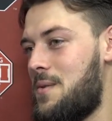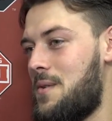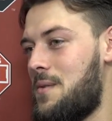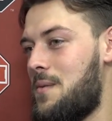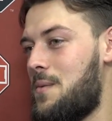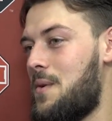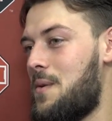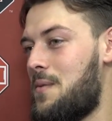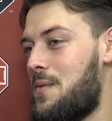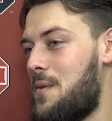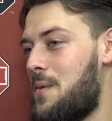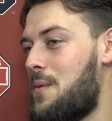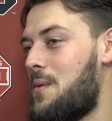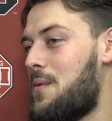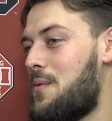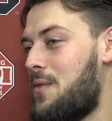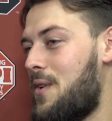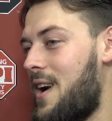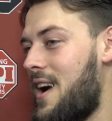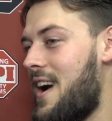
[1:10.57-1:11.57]
We're
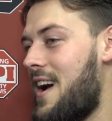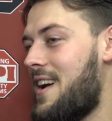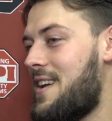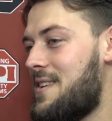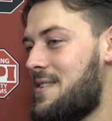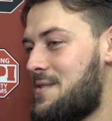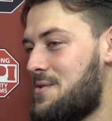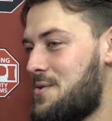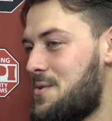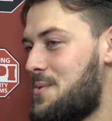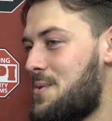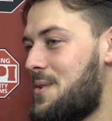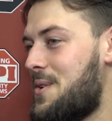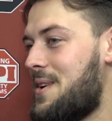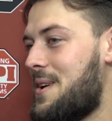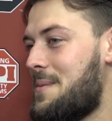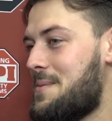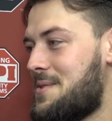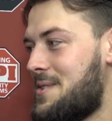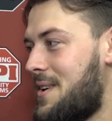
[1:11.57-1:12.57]
Fry and Drew
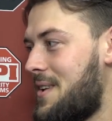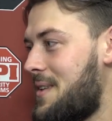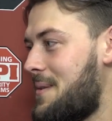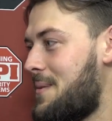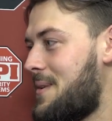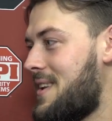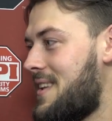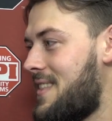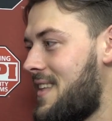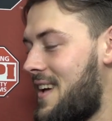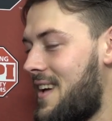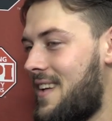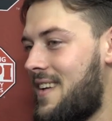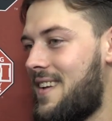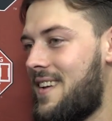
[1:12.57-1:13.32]
Williams and all them, we did that.